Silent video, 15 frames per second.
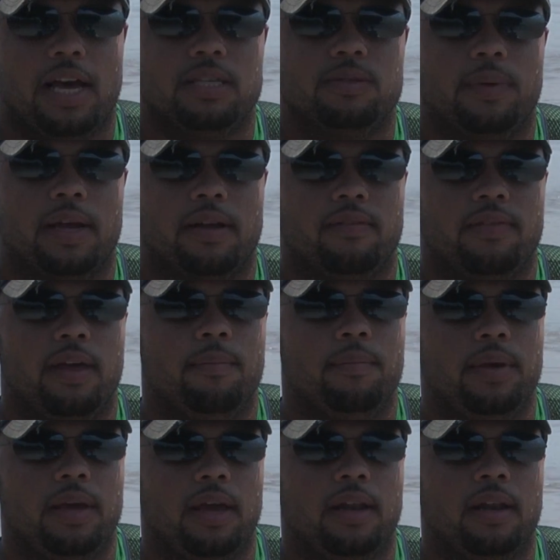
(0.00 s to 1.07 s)
aspect of them
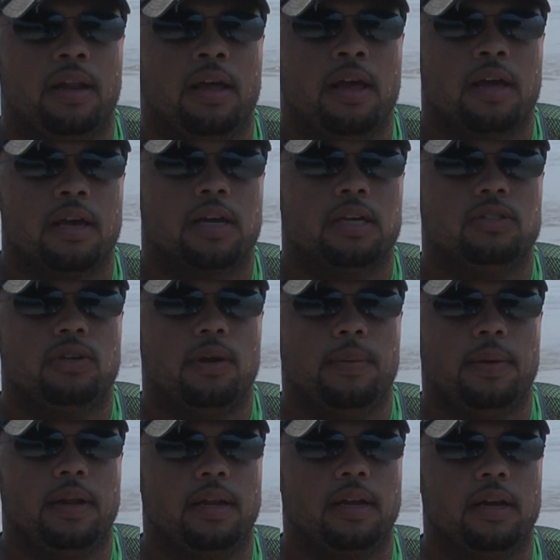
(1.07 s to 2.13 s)
being
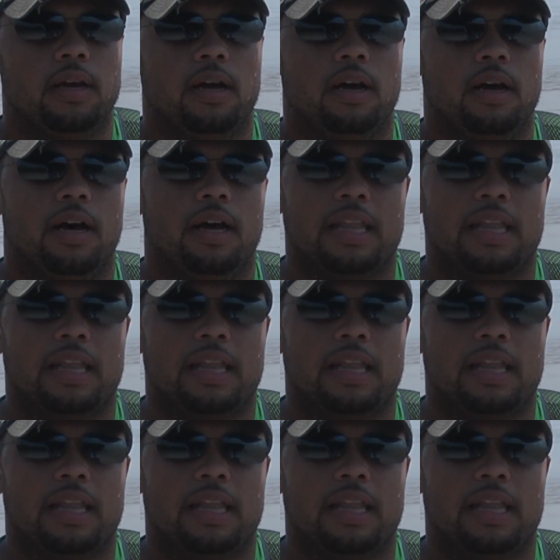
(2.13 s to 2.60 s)
contributing uh,